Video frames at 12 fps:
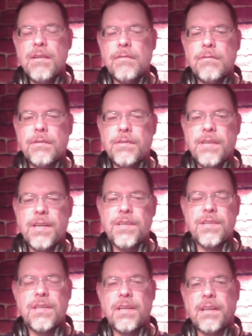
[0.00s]

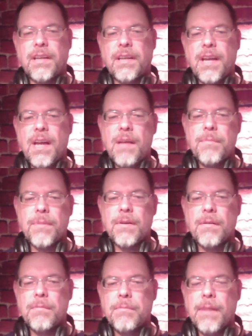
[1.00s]
rotation in camp and
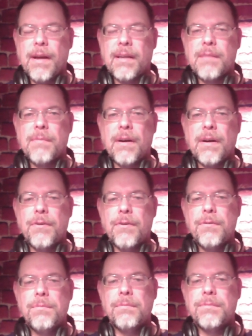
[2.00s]
I'm back in my
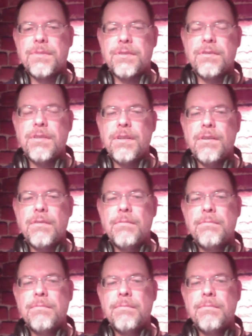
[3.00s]
home studio.